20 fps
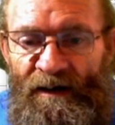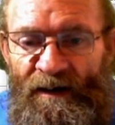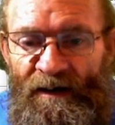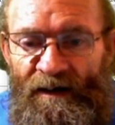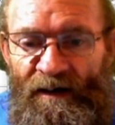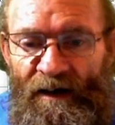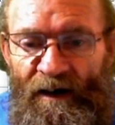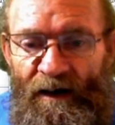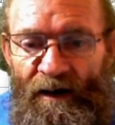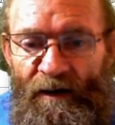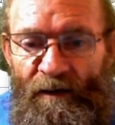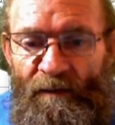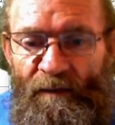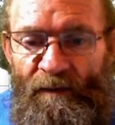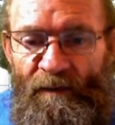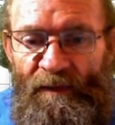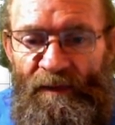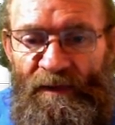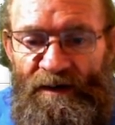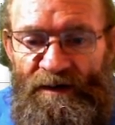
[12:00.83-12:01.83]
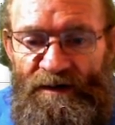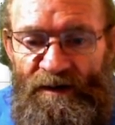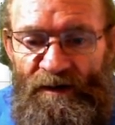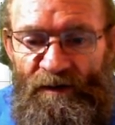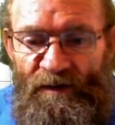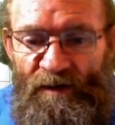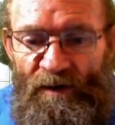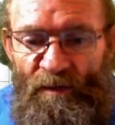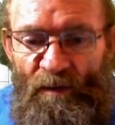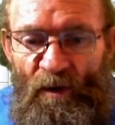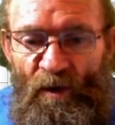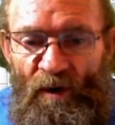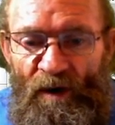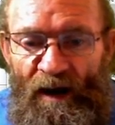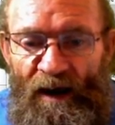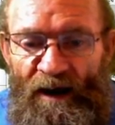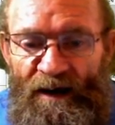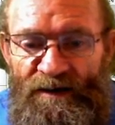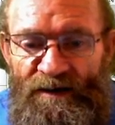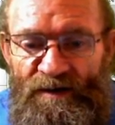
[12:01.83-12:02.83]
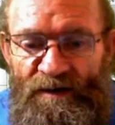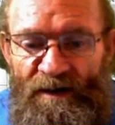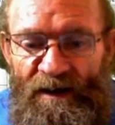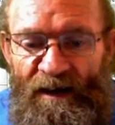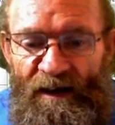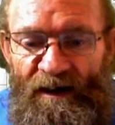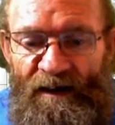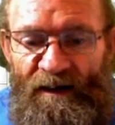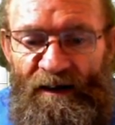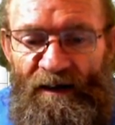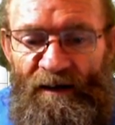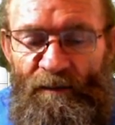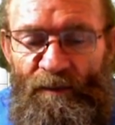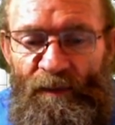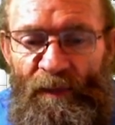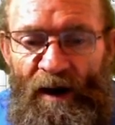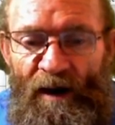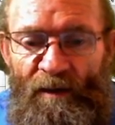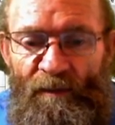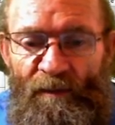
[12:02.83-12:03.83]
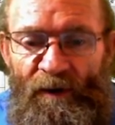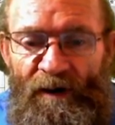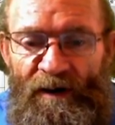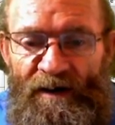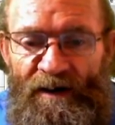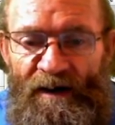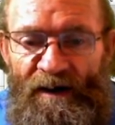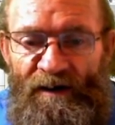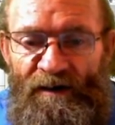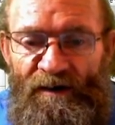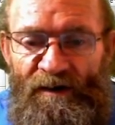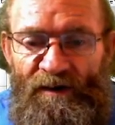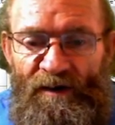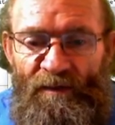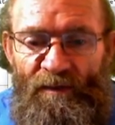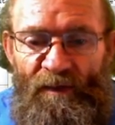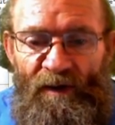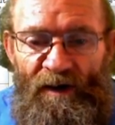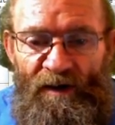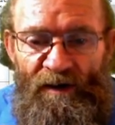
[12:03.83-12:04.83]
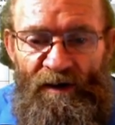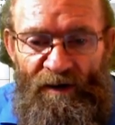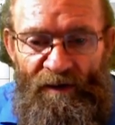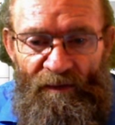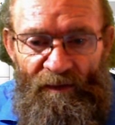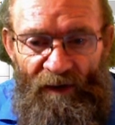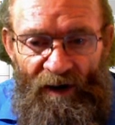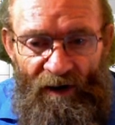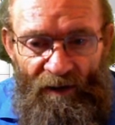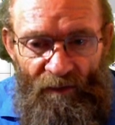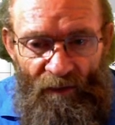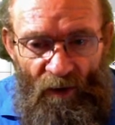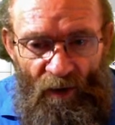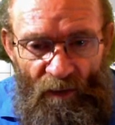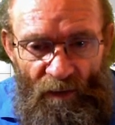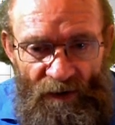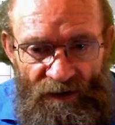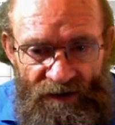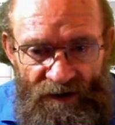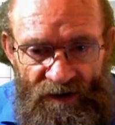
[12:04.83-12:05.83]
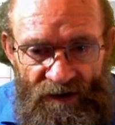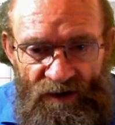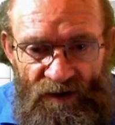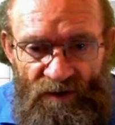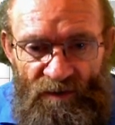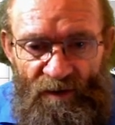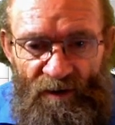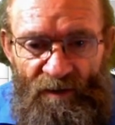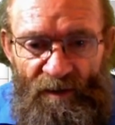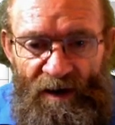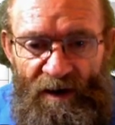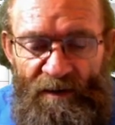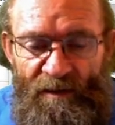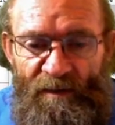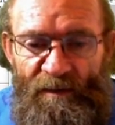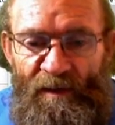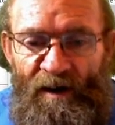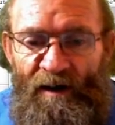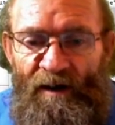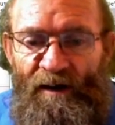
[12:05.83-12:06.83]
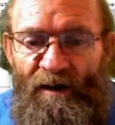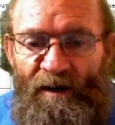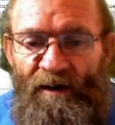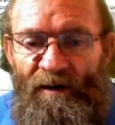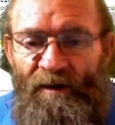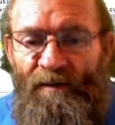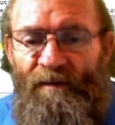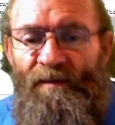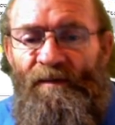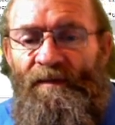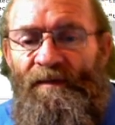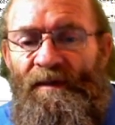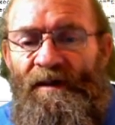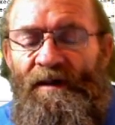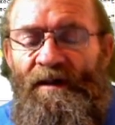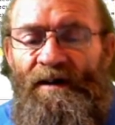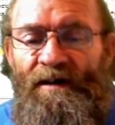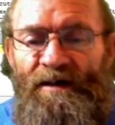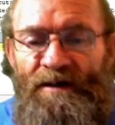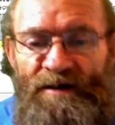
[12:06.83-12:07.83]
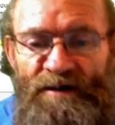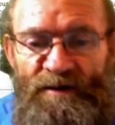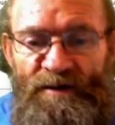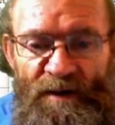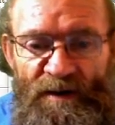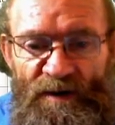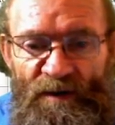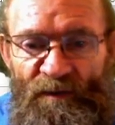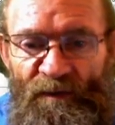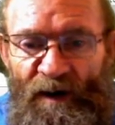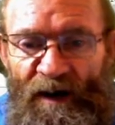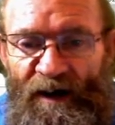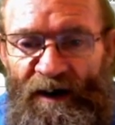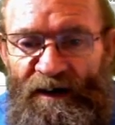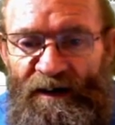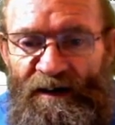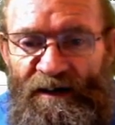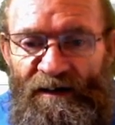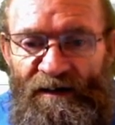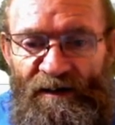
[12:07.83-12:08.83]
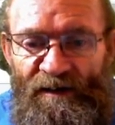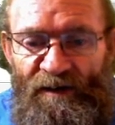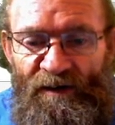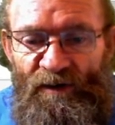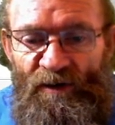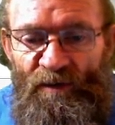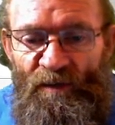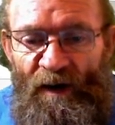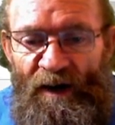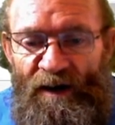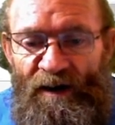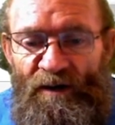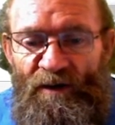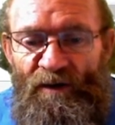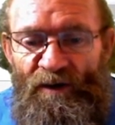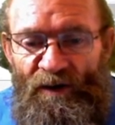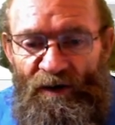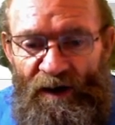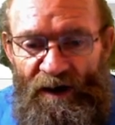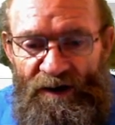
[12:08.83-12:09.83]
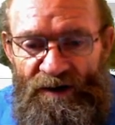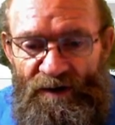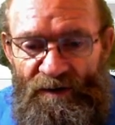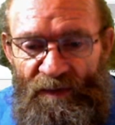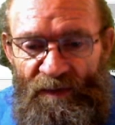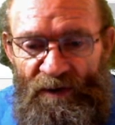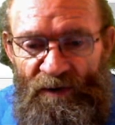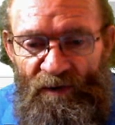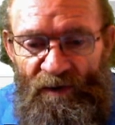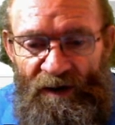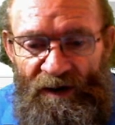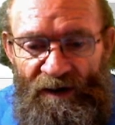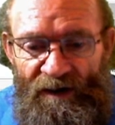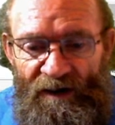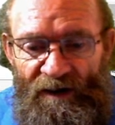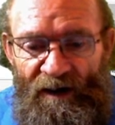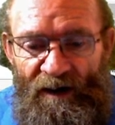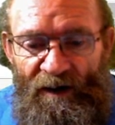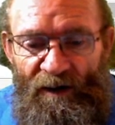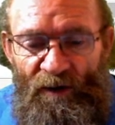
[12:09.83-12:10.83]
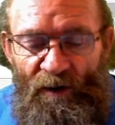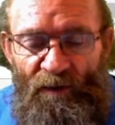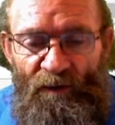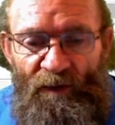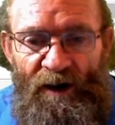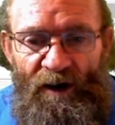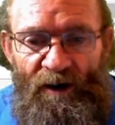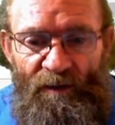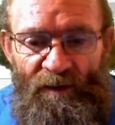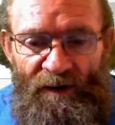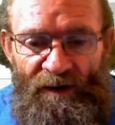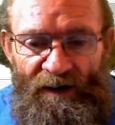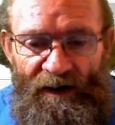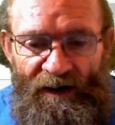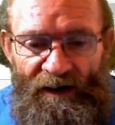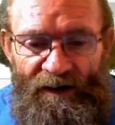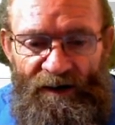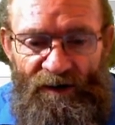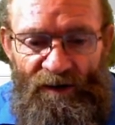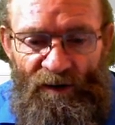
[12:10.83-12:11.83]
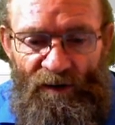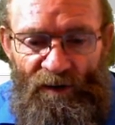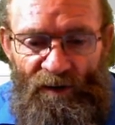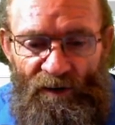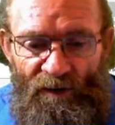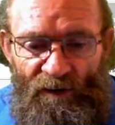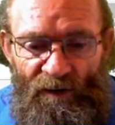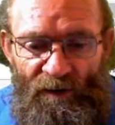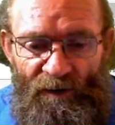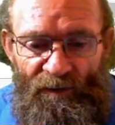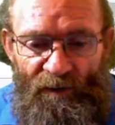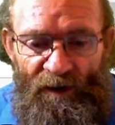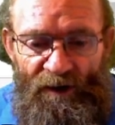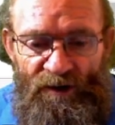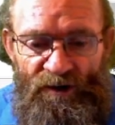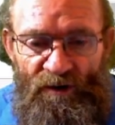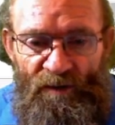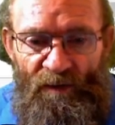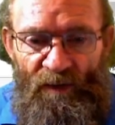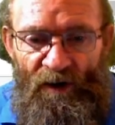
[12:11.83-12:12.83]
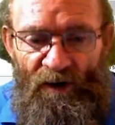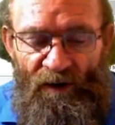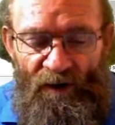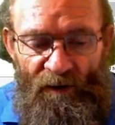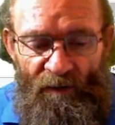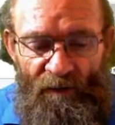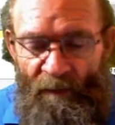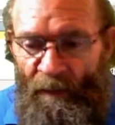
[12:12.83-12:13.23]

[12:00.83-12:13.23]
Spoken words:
So the more lines you put in here, the more positions will be specified to make your connection between your variable and your function block.